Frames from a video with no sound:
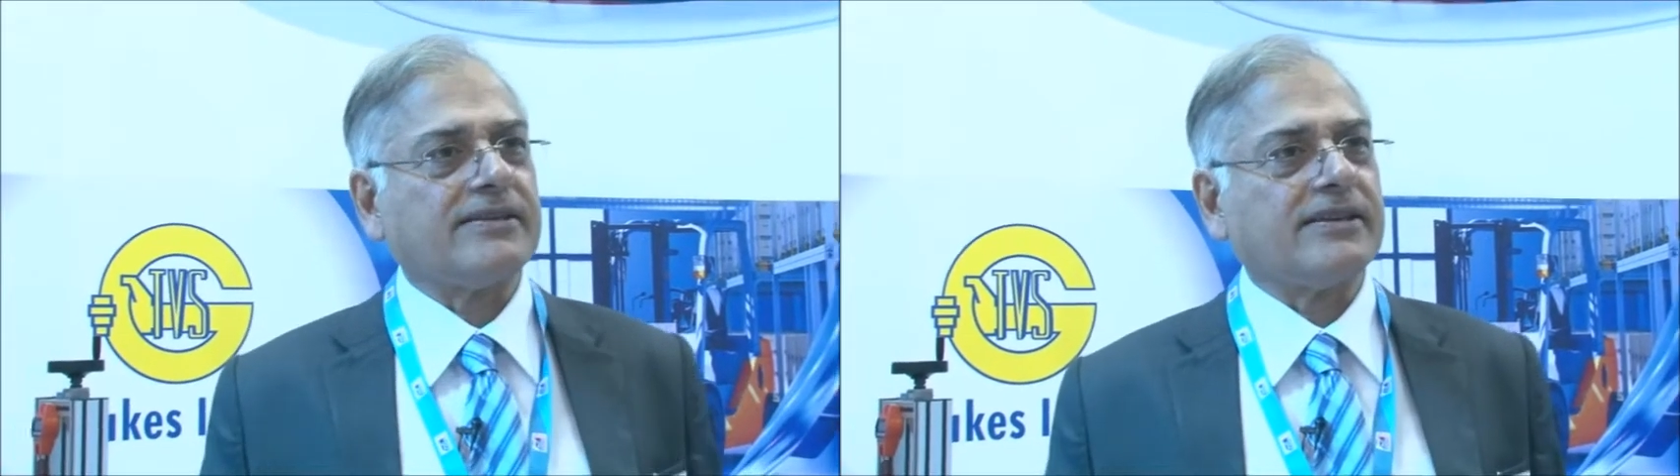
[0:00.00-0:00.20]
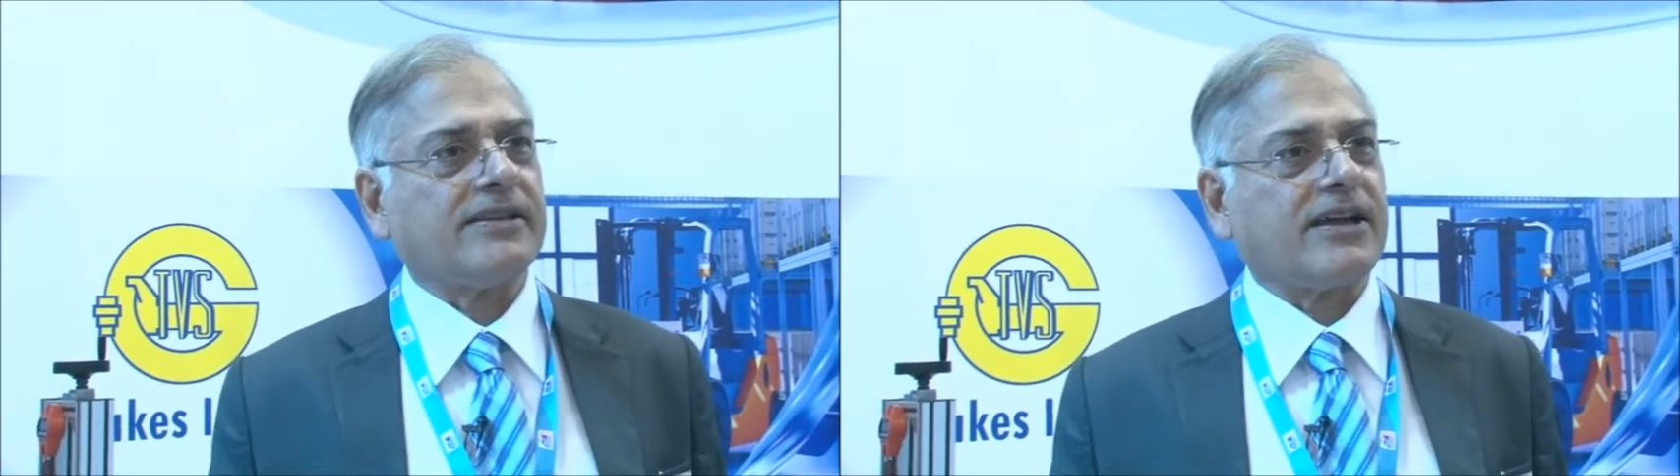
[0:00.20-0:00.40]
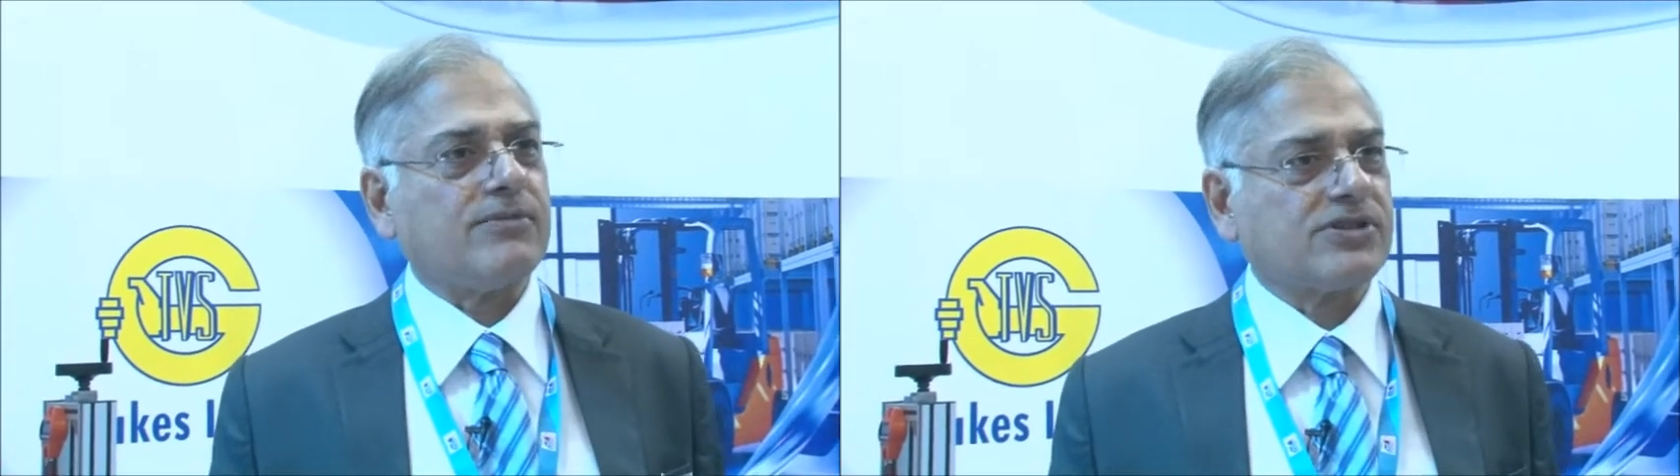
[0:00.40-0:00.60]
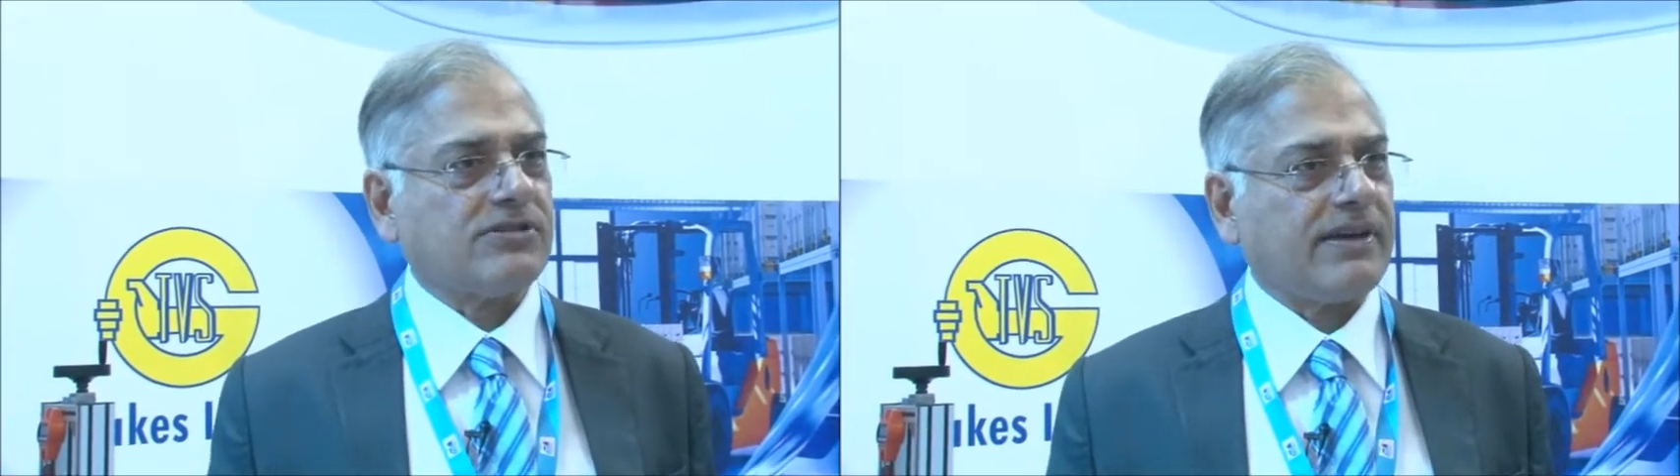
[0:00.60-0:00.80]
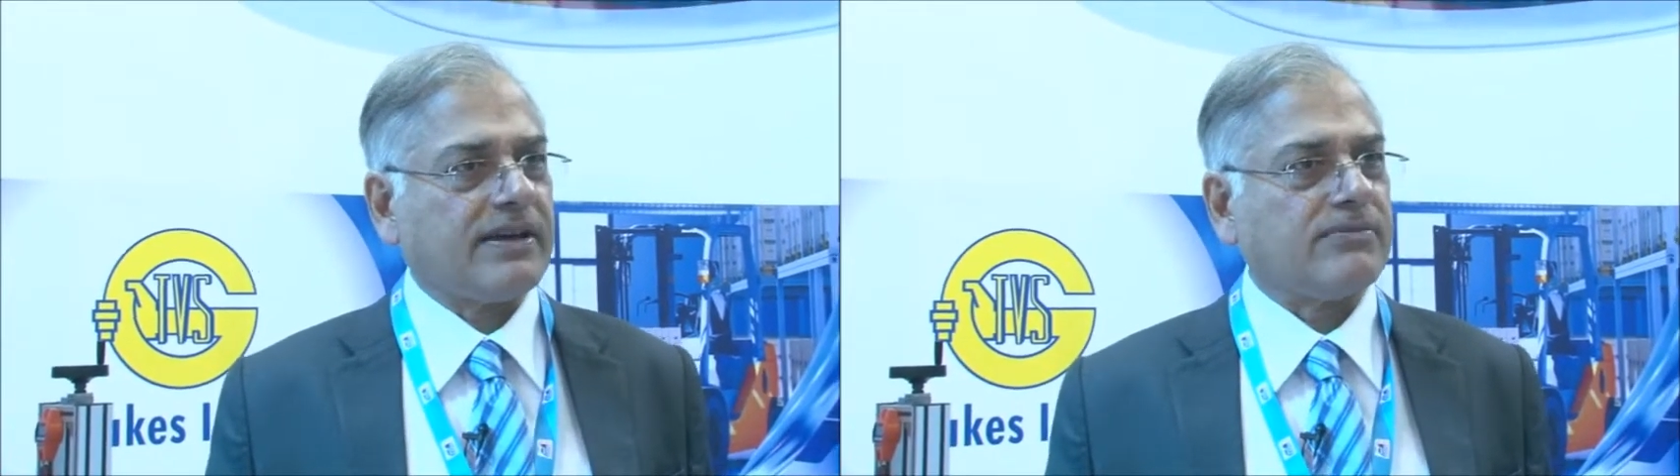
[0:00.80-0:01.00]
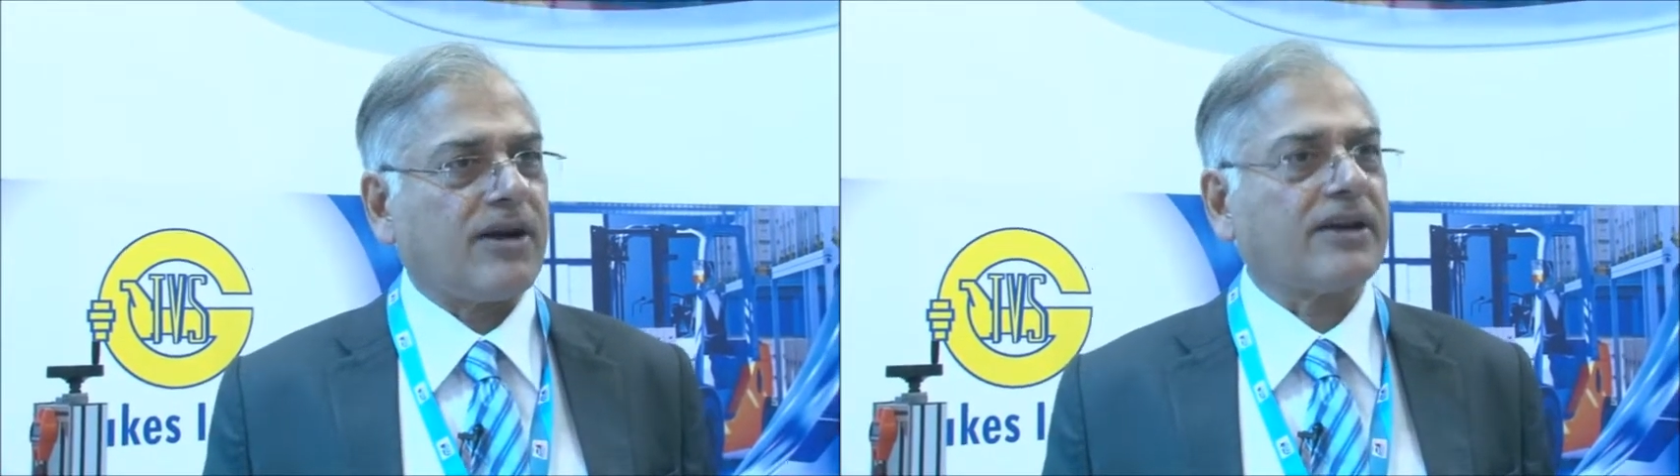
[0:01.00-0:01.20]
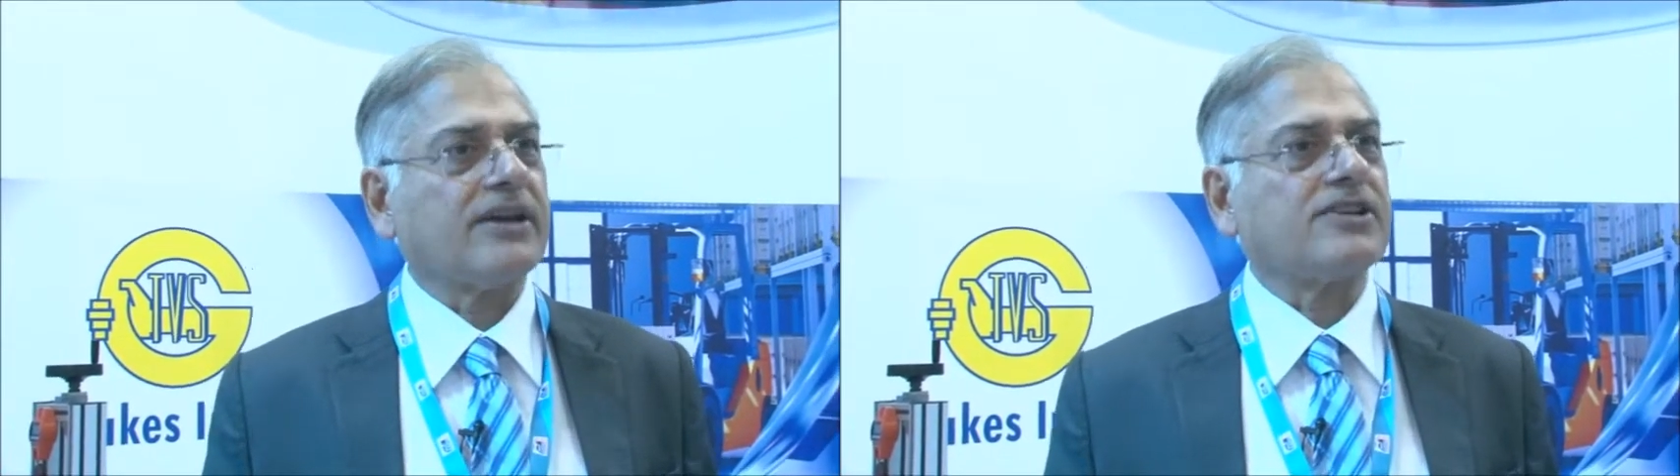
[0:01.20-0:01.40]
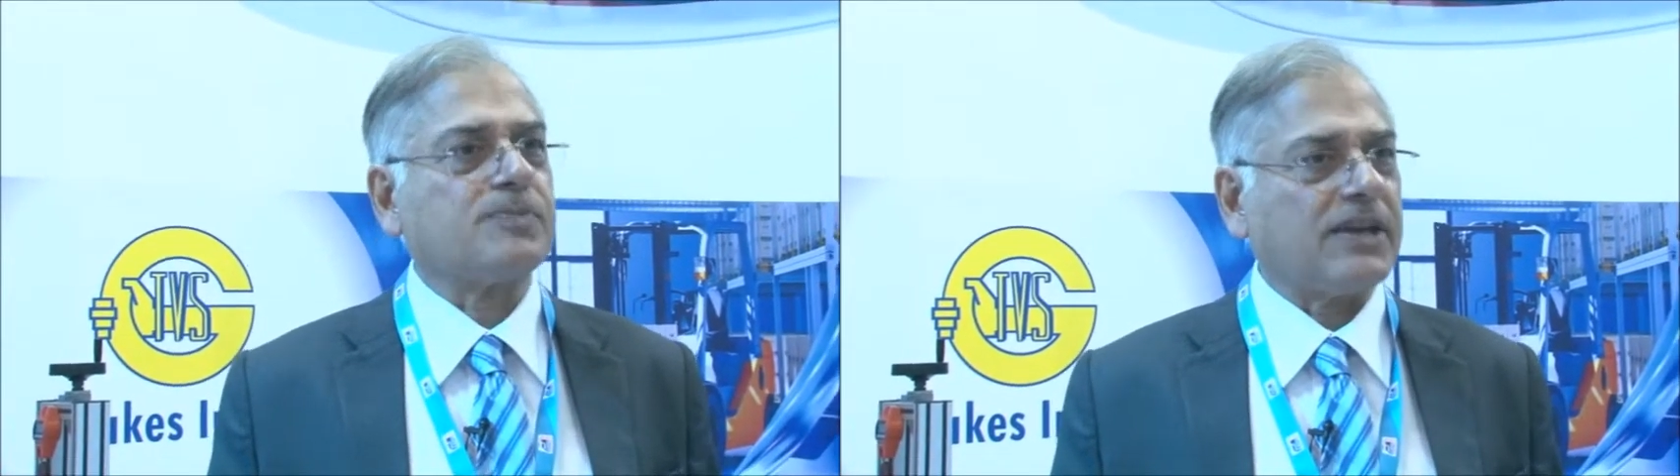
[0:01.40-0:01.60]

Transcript: I think the commercial vehicle market is